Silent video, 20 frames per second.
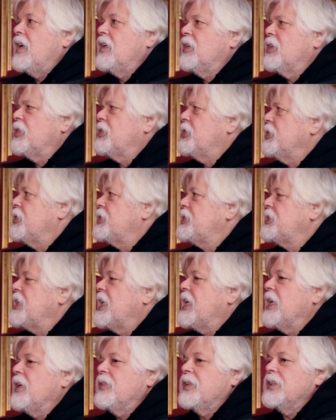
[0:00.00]
Gertrude
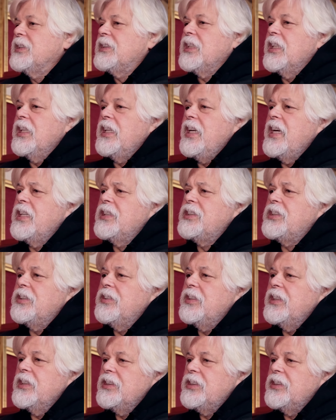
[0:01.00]
Stein once said, the
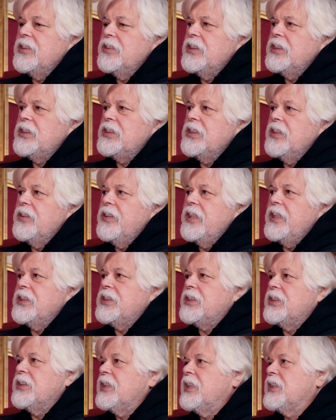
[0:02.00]
answer is there is no
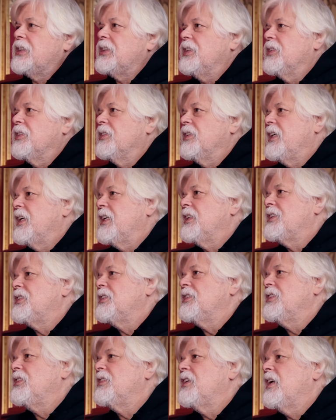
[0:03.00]
answer. That's the only
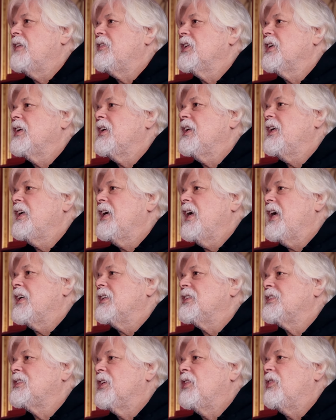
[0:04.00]
answer you're ever gonna
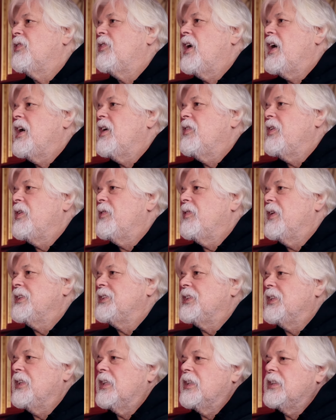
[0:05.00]
get. So why are we
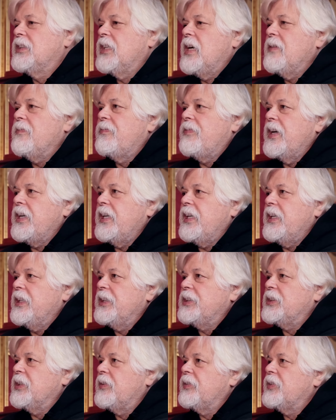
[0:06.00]
wasting our time fighting
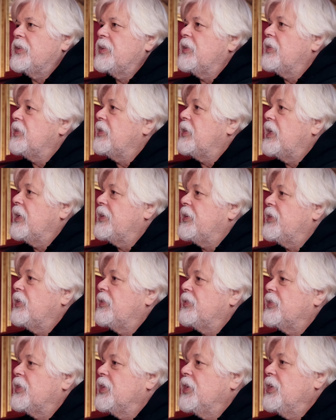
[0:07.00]
each other
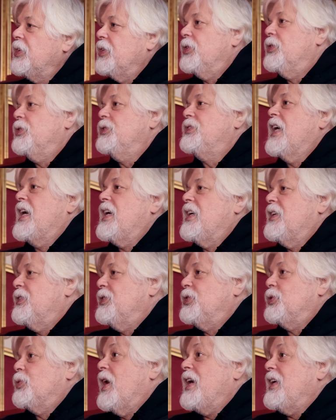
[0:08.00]
over who's
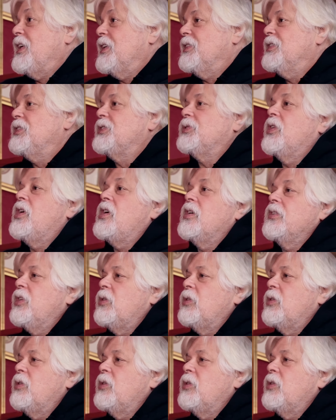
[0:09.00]
right and who's wrong?